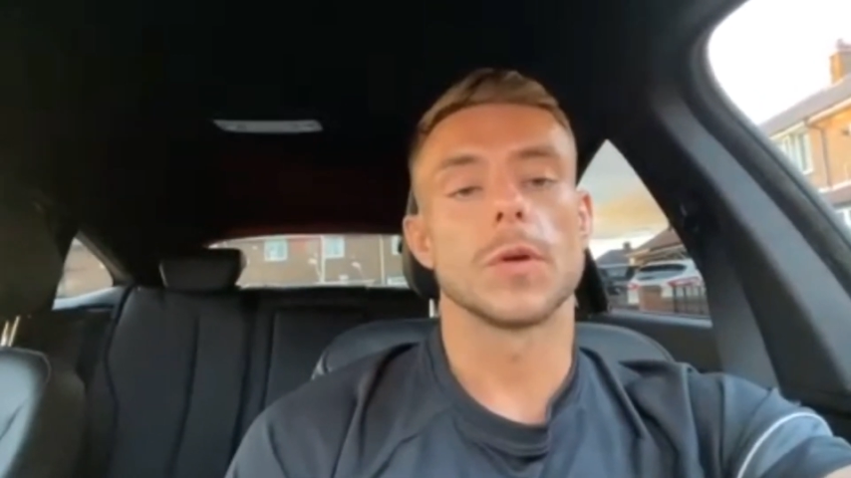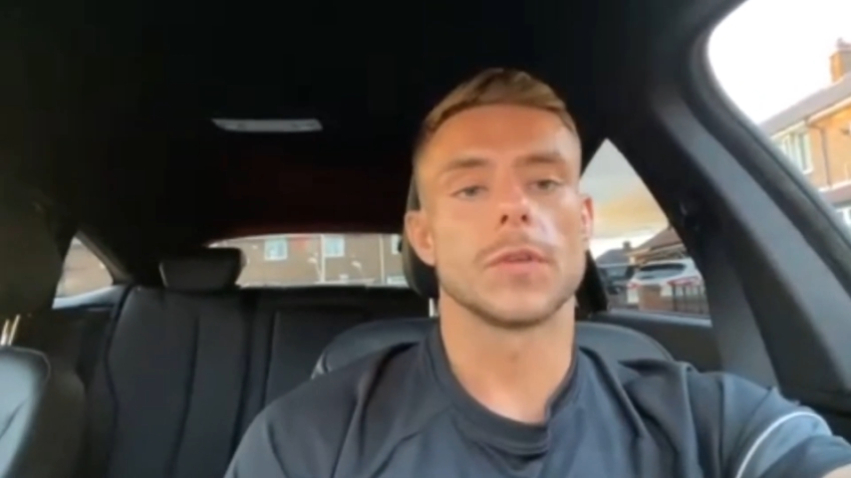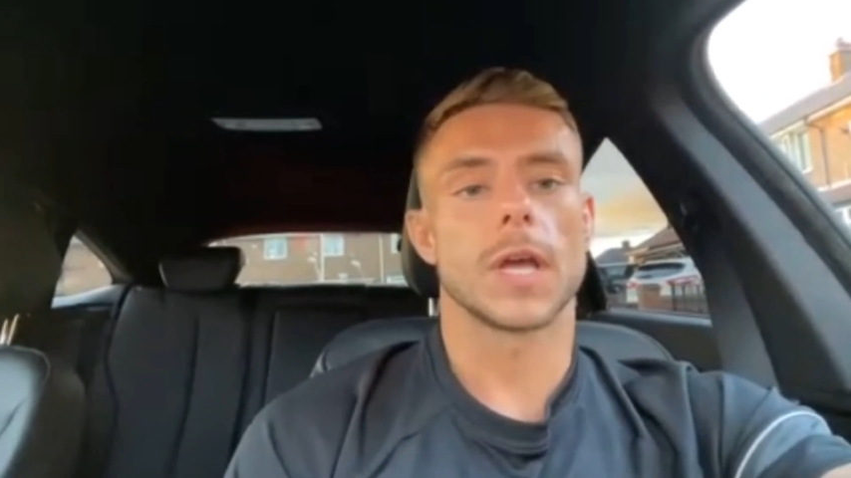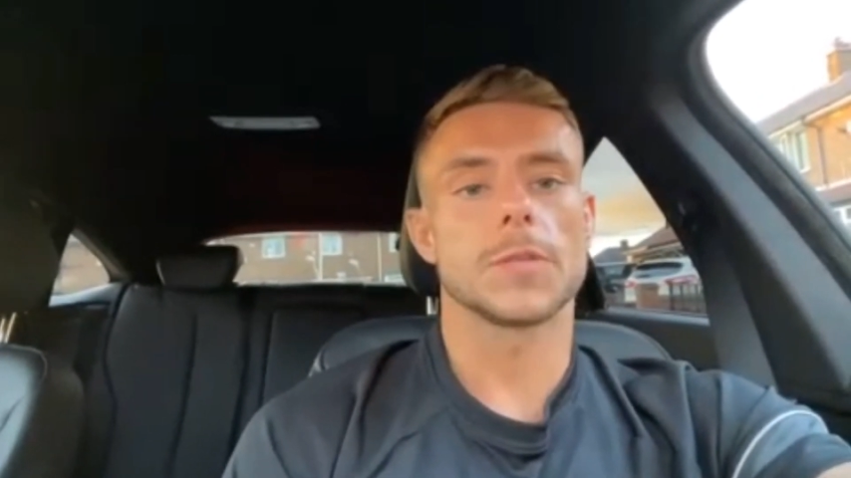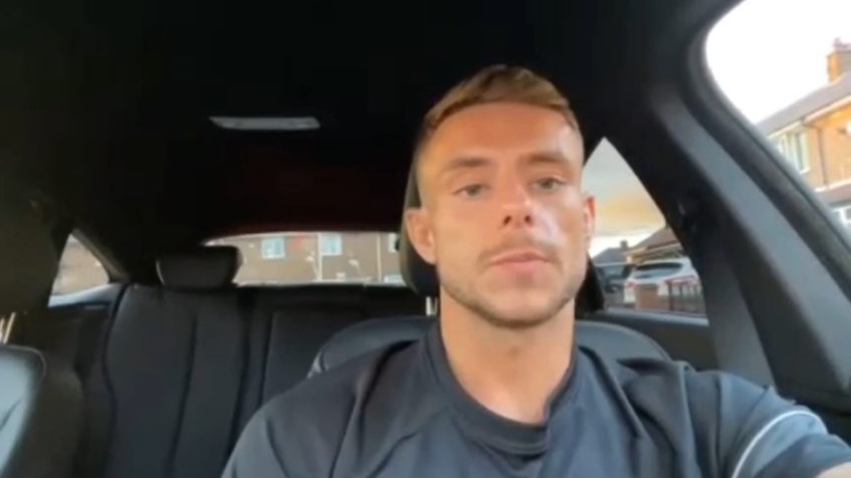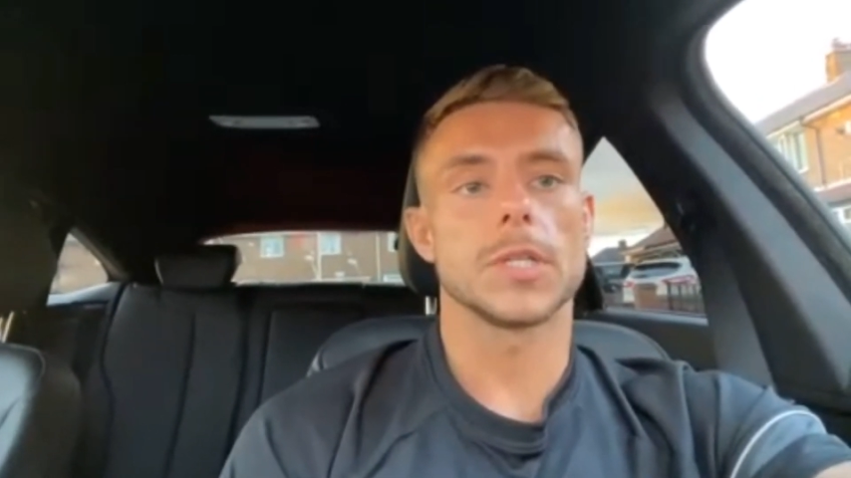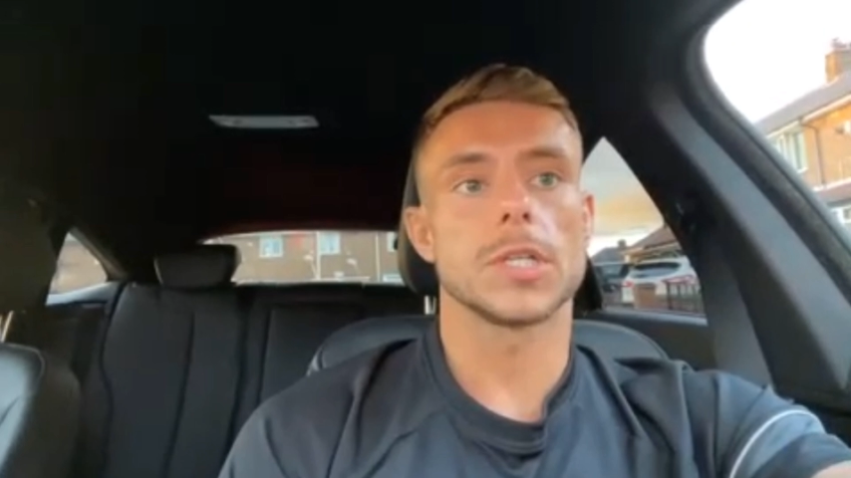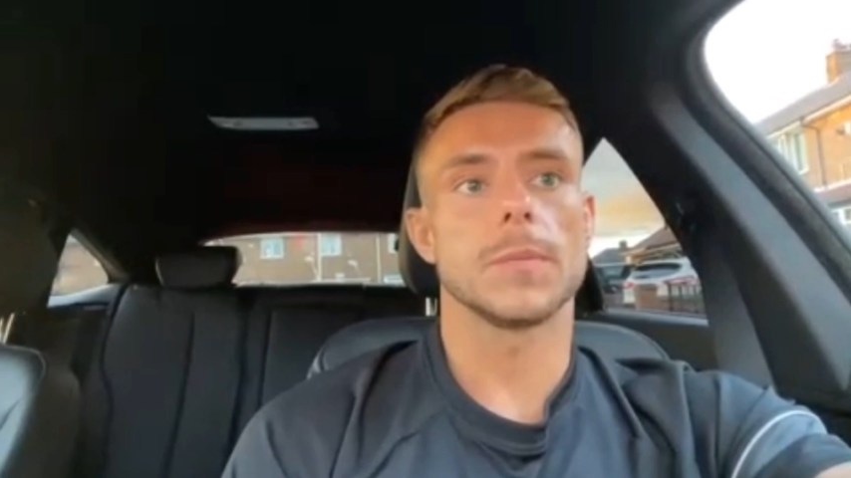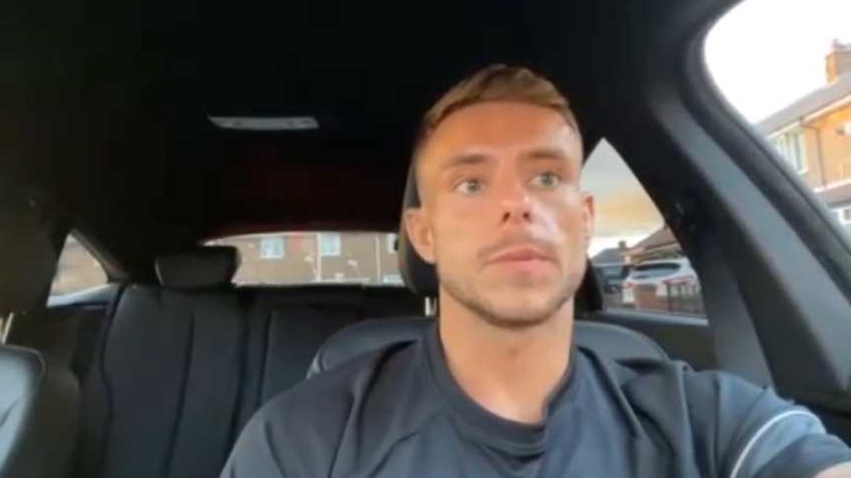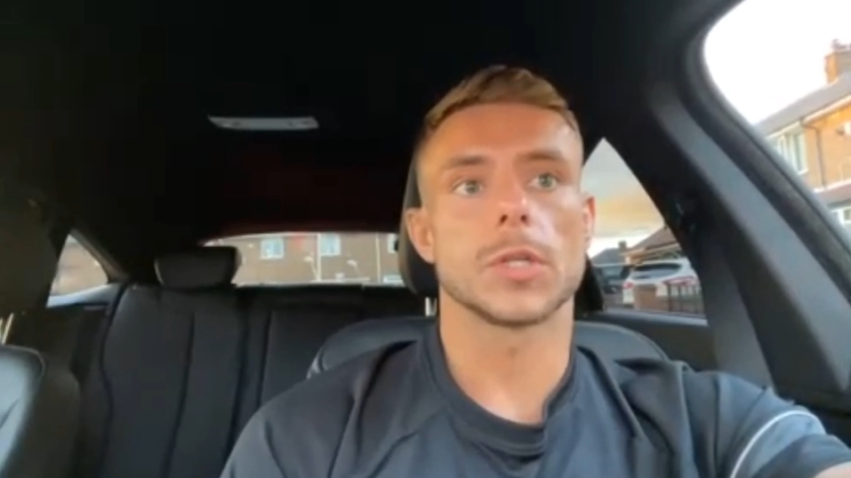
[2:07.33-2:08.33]
moving to
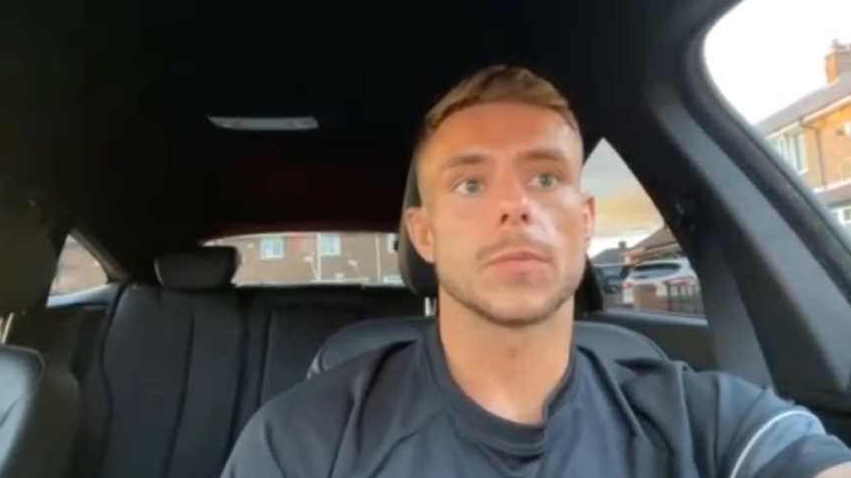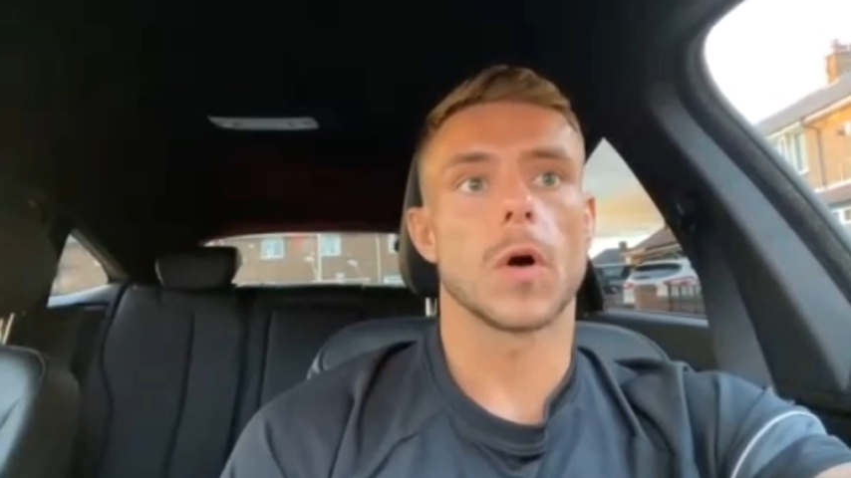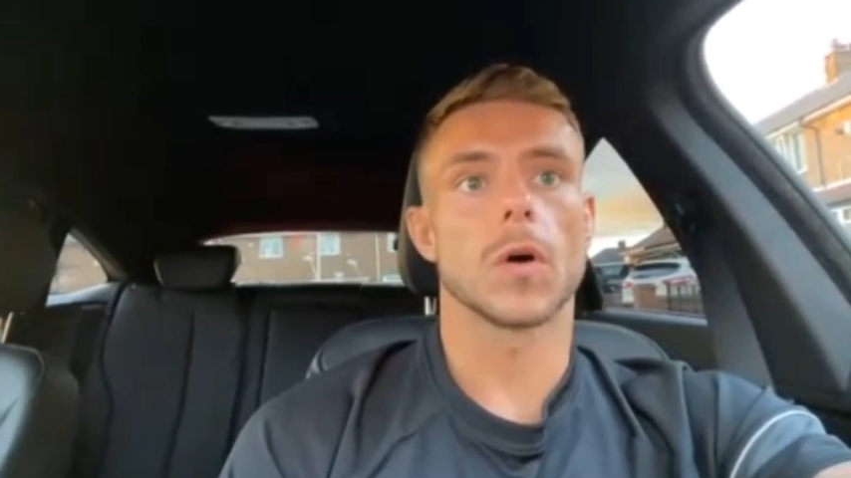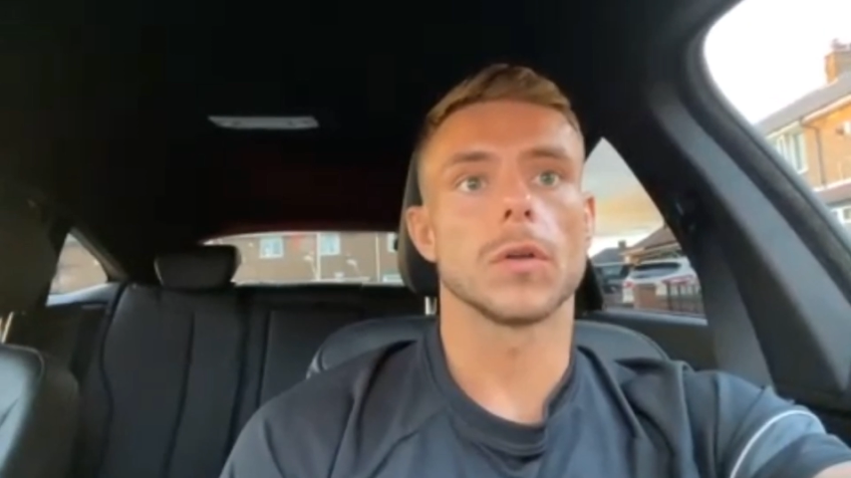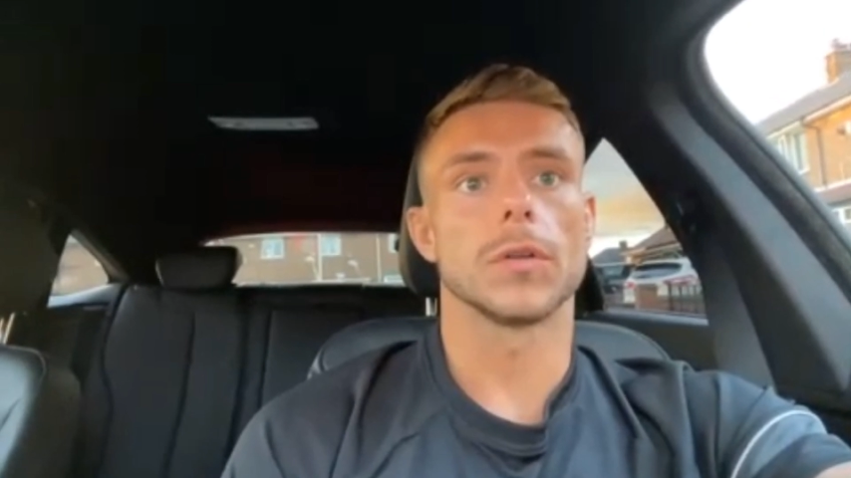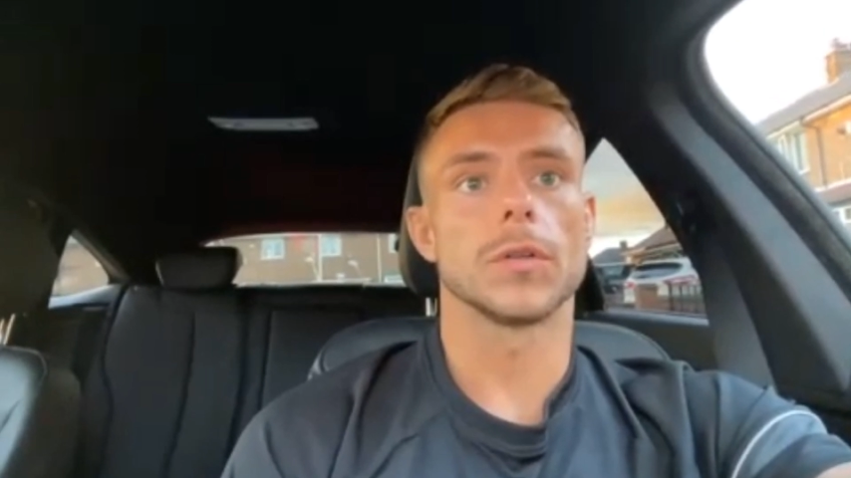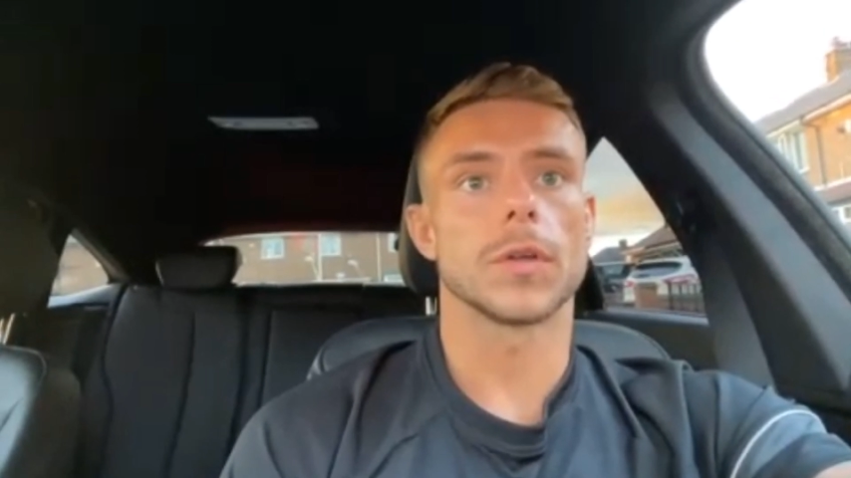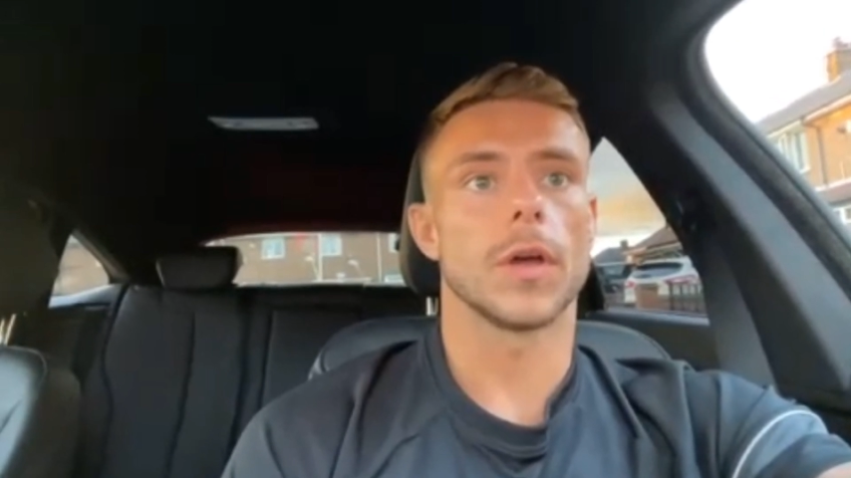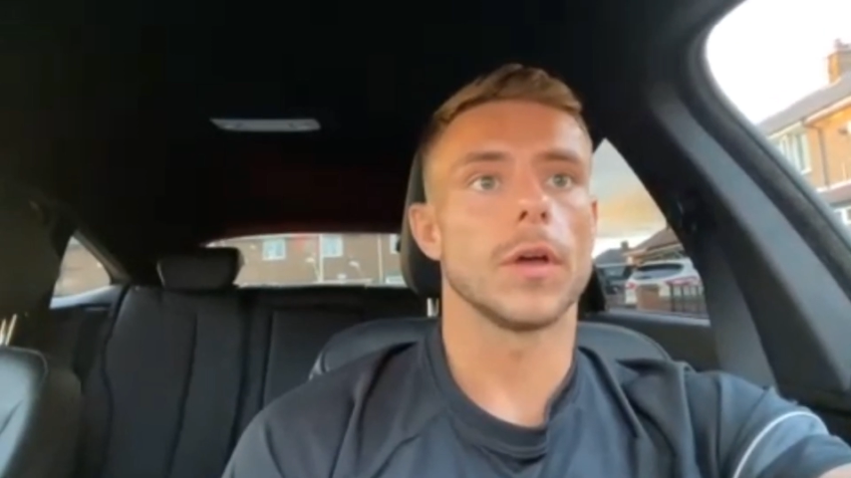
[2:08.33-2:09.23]
SBG Bishop Auckland,